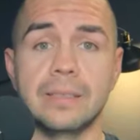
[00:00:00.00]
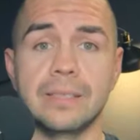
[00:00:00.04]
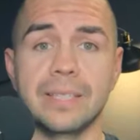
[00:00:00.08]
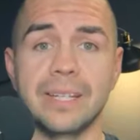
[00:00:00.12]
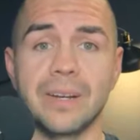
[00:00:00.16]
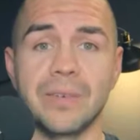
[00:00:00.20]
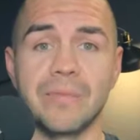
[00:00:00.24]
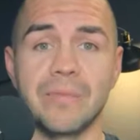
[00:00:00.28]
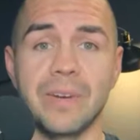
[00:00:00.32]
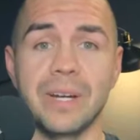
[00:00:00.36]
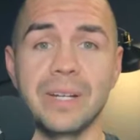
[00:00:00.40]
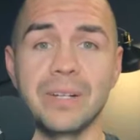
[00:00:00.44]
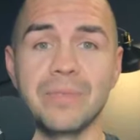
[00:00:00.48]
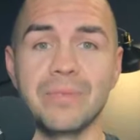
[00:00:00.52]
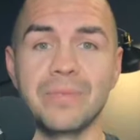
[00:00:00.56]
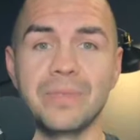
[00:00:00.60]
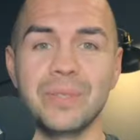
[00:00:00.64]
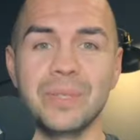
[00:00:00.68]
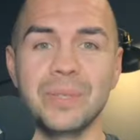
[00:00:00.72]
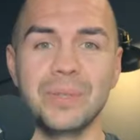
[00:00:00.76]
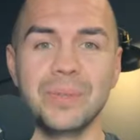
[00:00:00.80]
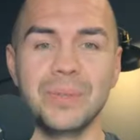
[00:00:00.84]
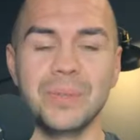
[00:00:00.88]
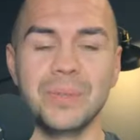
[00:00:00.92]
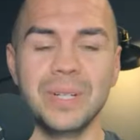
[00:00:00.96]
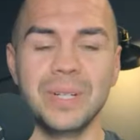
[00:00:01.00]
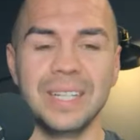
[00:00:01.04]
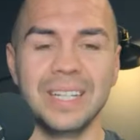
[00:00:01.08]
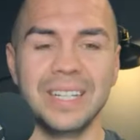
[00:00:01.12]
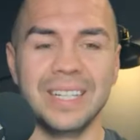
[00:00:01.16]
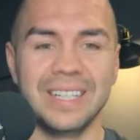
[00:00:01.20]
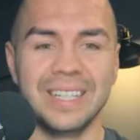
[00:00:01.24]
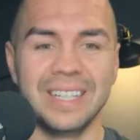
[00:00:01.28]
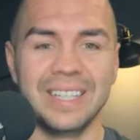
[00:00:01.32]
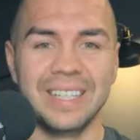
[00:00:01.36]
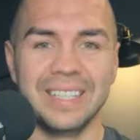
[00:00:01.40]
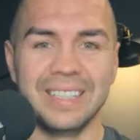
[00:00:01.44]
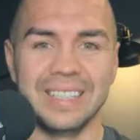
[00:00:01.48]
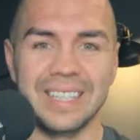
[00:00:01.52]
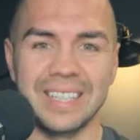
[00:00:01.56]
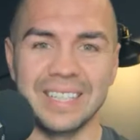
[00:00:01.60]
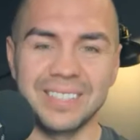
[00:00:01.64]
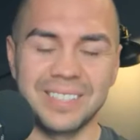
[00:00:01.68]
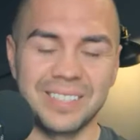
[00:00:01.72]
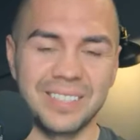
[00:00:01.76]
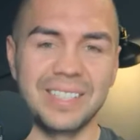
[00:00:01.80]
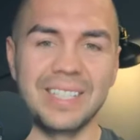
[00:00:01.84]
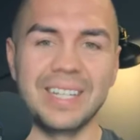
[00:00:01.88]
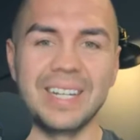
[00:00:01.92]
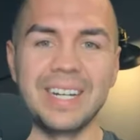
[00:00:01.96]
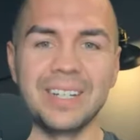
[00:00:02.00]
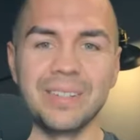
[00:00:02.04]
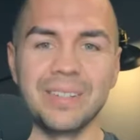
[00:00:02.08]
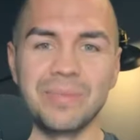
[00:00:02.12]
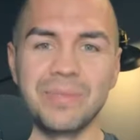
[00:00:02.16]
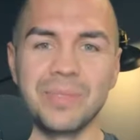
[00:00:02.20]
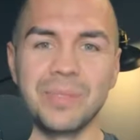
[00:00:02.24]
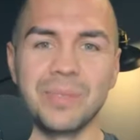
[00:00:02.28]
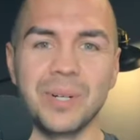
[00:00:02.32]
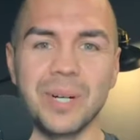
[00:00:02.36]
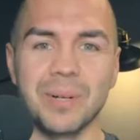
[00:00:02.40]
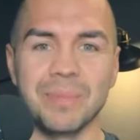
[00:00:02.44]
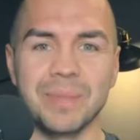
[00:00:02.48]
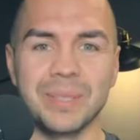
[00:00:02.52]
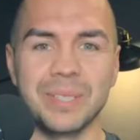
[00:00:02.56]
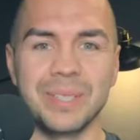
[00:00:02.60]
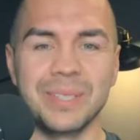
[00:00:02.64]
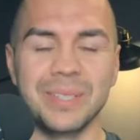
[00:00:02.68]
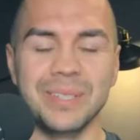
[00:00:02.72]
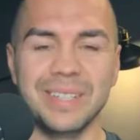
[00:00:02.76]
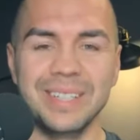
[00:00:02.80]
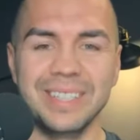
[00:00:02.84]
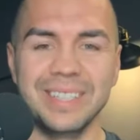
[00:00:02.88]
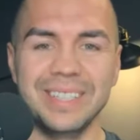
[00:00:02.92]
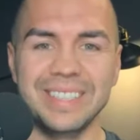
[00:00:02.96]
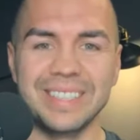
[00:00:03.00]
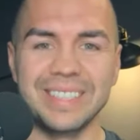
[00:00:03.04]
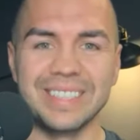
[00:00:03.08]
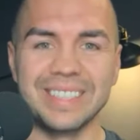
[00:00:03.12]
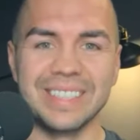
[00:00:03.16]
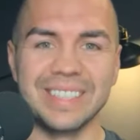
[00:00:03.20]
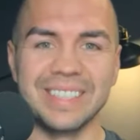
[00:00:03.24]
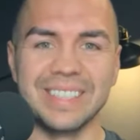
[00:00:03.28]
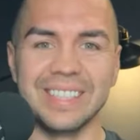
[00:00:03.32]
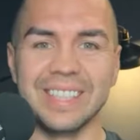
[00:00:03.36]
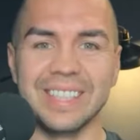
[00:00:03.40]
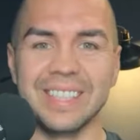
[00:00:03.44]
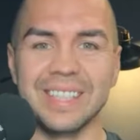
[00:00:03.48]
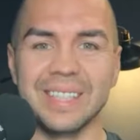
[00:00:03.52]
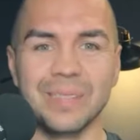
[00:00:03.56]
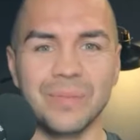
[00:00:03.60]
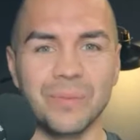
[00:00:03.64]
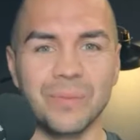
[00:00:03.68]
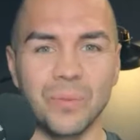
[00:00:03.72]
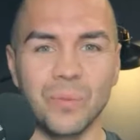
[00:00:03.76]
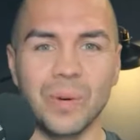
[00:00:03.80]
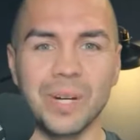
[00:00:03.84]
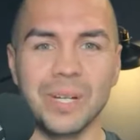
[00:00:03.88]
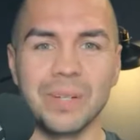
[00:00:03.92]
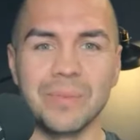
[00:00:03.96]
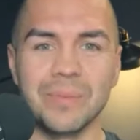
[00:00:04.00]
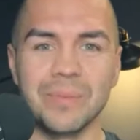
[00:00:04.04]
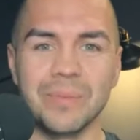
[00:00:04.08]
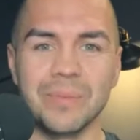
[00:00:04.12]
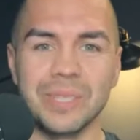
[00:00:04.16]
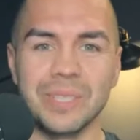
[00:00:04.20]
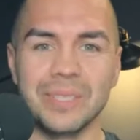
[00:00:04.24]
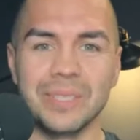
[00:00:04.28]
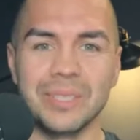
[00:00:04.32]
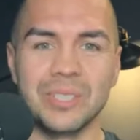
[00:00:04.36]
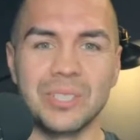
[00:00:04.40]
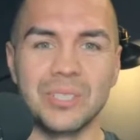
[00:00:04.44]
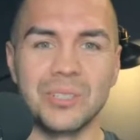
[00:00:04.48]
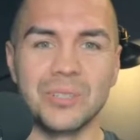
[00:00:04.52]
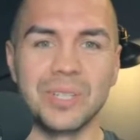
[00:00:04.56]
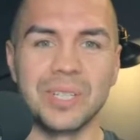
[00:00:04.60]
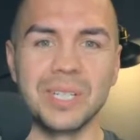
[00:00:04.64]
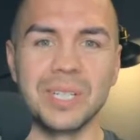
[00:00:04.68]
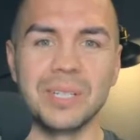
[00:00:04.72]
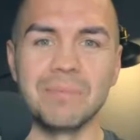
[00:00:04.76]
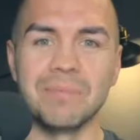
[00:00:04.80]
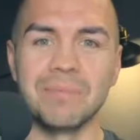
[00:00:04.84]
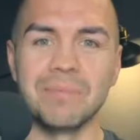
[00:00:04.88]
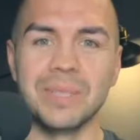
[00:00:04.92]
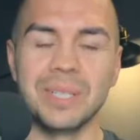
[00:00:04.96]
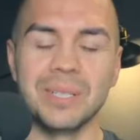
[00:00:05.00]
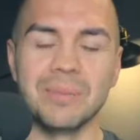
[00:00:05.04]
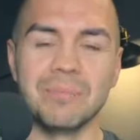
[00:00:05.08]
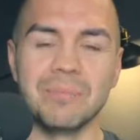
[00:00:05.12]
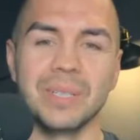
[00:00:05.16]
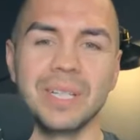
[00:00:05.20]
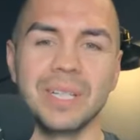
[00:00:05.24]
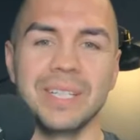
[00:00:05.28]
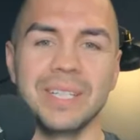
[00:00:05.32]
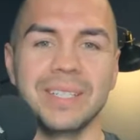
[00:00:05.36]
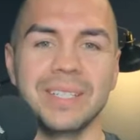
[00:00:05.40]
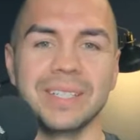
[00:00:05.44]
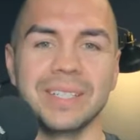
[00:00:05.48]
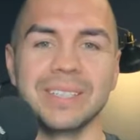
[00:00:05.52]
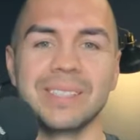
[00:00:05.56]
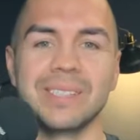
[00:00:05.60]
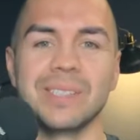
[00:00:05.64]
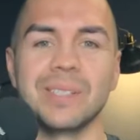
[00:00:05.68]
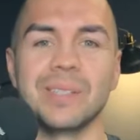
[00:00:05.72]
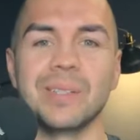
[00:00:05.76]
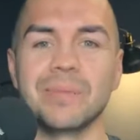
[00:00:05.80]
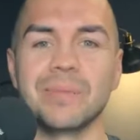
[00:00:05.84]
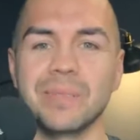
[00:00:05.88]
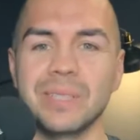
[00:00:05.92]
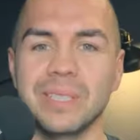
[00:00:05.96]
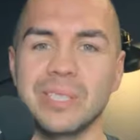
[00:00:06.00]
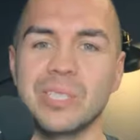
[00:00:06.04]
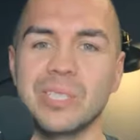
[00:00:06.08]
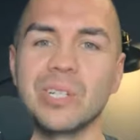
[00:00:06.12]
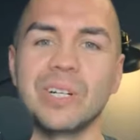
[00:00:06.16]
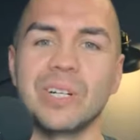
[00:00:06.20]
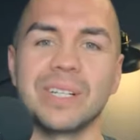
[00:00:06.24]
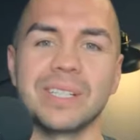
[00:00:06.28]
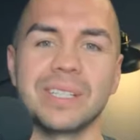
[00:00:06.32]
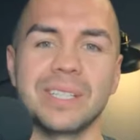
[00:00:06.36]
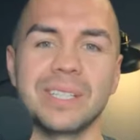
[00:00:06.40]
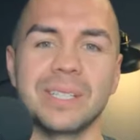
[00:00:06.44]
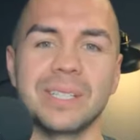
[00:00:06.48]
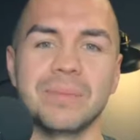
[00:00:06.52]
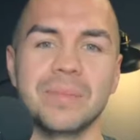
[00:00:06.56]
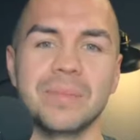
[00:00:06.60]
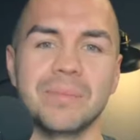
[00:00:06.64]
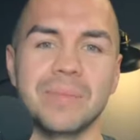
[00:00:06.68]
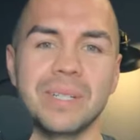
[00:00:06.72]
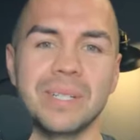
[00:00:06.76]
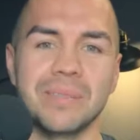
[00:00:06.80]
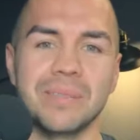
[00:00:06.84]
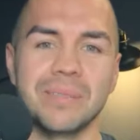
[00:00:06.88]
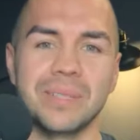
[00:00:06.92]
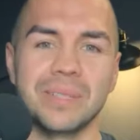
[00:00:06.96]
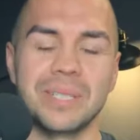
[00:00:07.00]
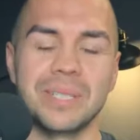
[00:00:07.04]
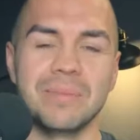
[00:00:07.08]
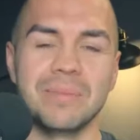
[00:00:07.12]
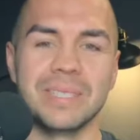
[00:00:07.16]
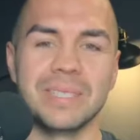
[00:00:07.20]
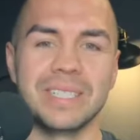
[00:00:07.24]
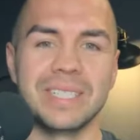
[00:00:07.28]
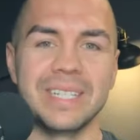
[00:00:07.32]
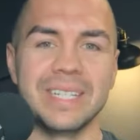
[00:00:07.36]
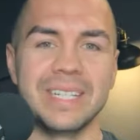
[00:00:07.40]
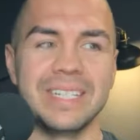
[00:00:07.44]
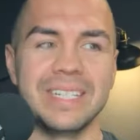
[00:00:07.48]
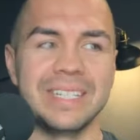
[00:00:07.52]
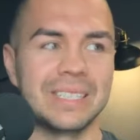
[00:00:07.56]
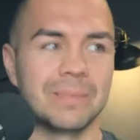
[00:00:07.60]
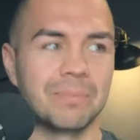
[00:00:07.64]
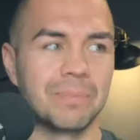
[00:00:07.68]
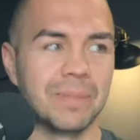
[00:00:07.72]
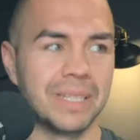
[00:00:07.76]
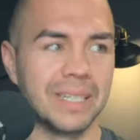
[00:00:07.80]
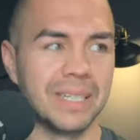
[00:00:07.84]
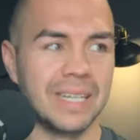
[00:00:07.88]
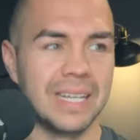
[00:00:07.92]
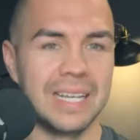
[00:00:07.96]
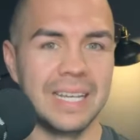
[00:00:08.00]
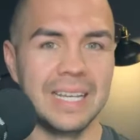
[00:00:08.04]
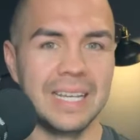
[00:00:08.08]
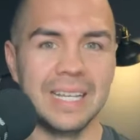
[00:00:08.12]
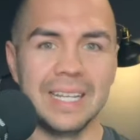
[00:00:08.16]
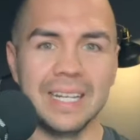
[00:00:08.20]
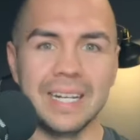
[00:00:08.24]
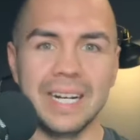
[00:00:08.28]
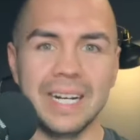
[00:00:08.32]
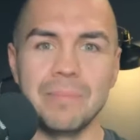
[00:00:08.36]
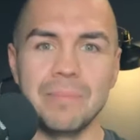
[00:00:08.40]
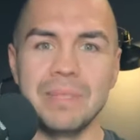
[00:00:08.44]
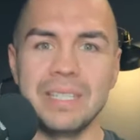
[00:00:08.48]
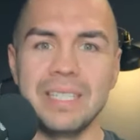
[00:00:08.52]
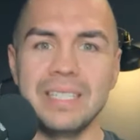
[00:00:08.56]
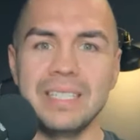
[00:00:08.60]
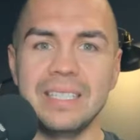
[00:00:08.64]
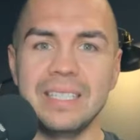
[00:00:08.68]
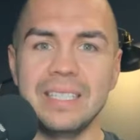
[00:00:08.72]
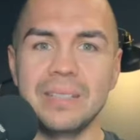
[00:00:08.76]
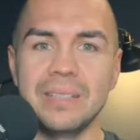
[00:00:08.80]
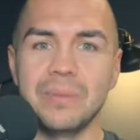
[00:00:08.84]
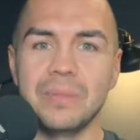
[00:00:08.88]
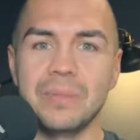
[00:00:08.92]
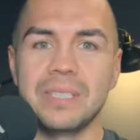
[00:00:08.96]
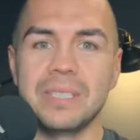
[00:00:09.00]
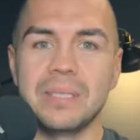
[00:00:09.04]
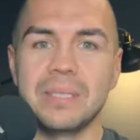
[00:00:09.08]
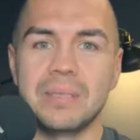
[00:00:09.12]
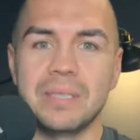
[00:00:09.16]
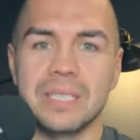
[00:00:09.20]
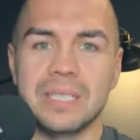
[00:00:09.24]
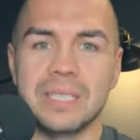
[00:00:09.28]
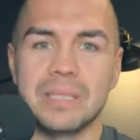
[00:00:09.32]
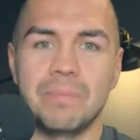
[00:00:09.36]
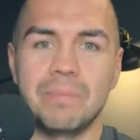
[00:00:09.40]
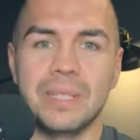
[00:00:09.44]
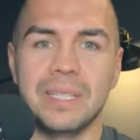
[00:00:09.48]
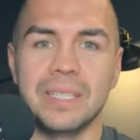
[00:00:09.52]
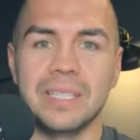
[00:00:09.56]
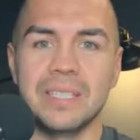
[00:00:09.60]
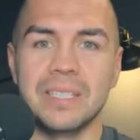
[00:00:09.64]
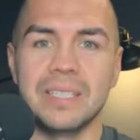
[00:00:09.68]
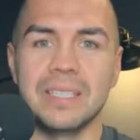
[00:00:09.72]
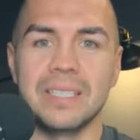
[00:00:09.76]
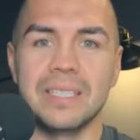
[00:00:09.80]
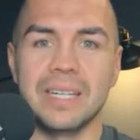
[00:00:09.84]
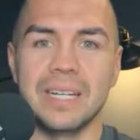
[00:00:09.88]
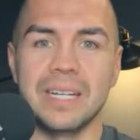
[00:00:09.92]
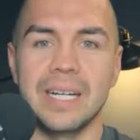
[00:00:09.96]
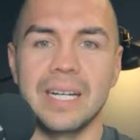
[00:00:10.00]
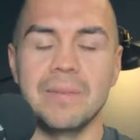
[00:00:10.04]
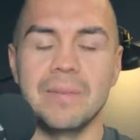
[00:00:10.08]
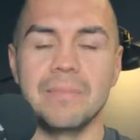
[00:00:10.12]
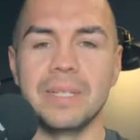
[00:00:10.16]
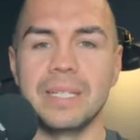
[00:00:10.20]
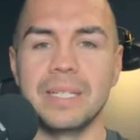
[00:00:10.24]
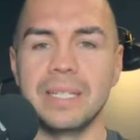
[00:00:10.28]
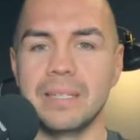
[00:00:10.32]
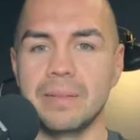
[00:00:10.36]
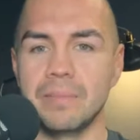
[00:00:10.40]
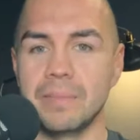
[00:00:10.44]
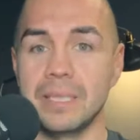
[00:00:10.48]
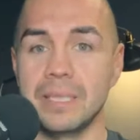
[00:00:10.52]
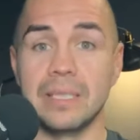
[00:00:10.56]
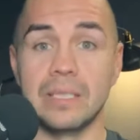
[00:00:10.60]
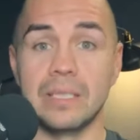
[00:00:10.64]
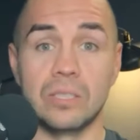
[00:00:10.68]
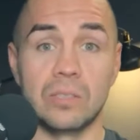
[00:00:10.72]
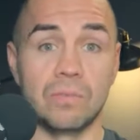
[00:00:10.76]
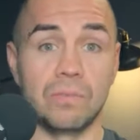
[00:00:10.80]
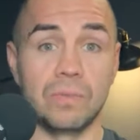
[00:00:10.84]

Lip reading: I've had a few, yesterday I had a few opportunities, and one of them I just straight up made a blunder. So I'm going to chalk that up to my rookie mistakes. But I mean, it's been a good time. And I mean, it's